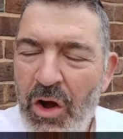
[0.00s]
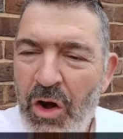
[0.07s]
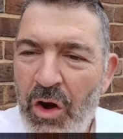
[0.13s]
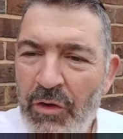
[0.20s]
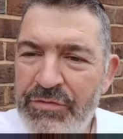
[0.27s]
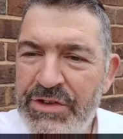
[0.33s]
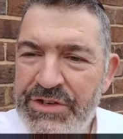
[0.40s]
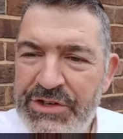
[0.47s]

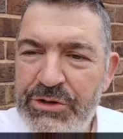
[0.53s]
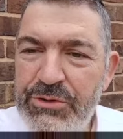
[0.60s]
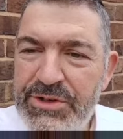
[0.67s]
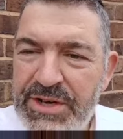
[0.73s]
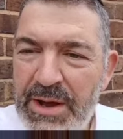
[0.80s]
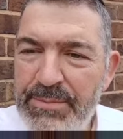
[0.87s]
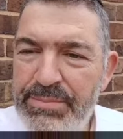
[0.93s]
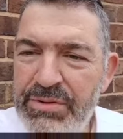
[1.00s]
of the two
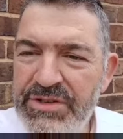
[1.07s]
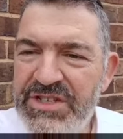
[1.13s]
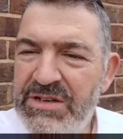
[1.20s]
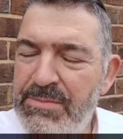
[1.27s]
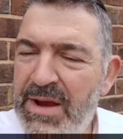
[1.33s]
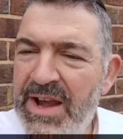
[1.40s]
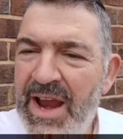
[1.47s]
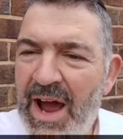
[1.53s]
temples and
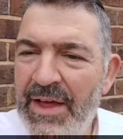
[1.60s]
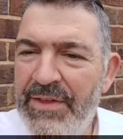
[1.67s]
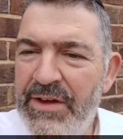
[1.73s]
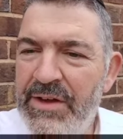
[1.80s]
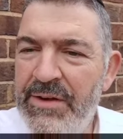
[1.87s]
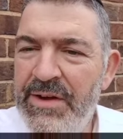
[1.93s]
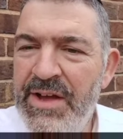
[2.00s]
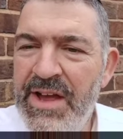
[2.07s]
many other
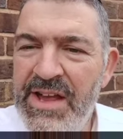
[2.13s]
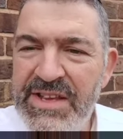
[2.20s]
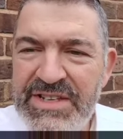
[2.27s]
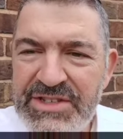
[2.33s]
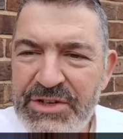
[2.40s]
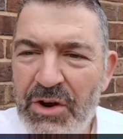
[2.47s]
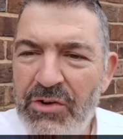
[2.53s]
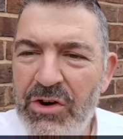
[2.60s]

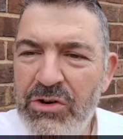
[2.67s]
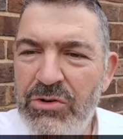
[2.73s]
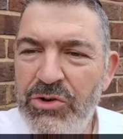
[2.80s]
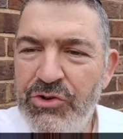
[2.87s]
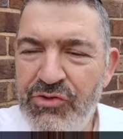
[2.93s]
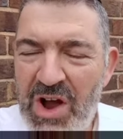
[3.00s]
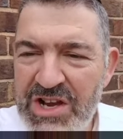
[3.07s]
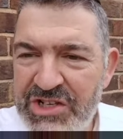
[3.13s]
historical
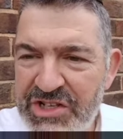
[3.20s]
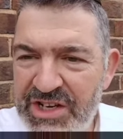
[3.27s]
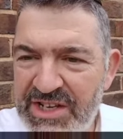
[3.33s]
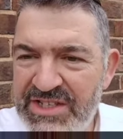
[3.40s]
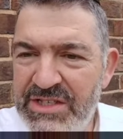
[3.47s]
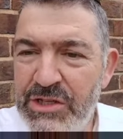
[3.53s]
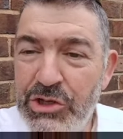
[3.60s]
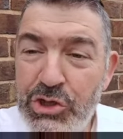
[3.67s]

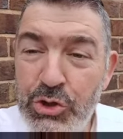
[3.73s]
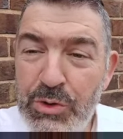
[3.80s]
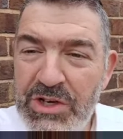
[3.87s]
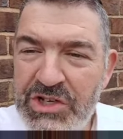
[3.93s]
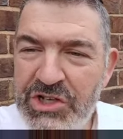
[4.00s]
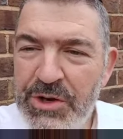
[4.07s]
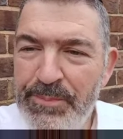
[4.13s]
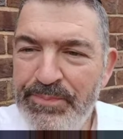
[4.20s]
tragedies in the
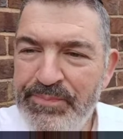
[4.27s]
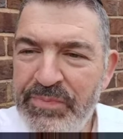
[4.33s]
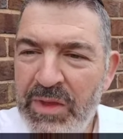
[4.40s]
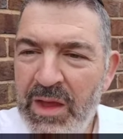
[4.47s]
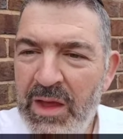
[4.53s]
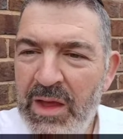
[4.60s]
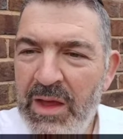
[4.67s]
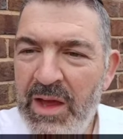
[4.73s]
Jewish
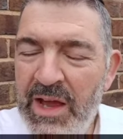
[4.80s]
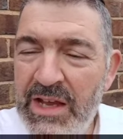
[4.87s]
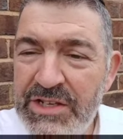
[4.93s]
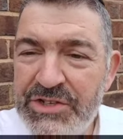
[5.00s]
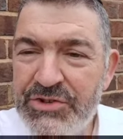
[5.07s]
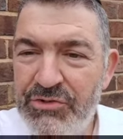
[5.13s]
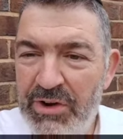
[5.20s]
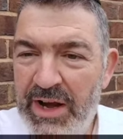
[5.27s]

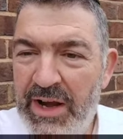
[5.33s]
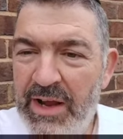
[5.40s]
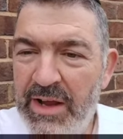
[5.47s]
history